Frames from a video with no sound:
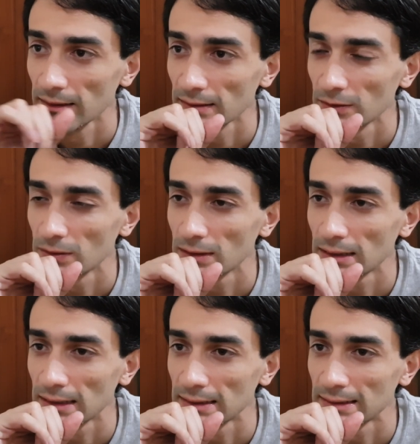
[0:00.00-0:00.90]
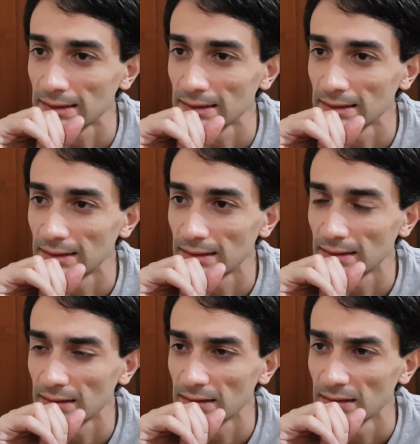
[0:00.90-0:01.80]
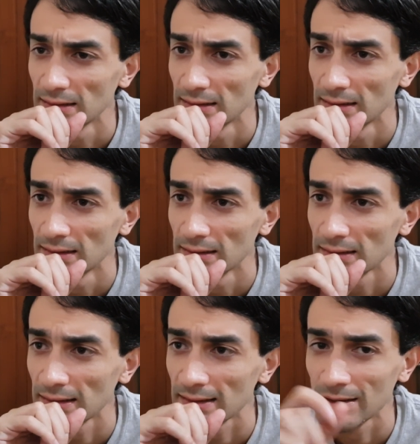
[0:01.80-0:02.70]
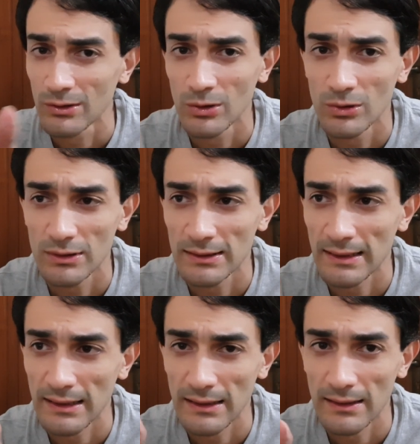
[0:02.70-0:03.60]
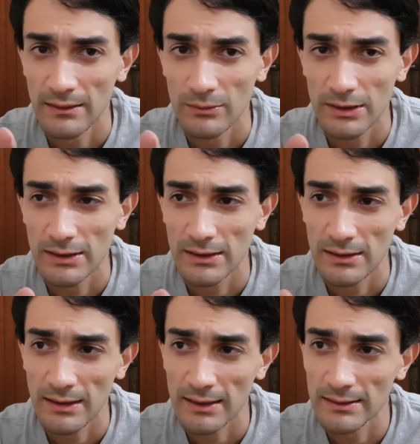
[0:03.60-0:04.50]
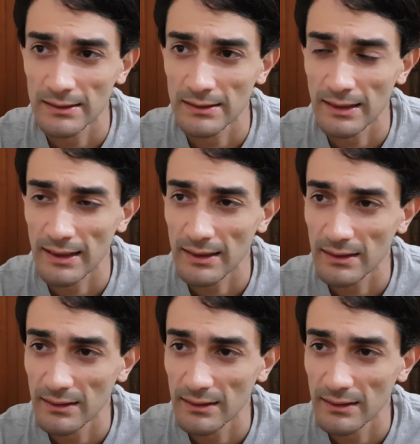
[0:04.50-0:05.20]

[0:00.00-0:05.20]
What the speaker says: you can see that hotel, which has like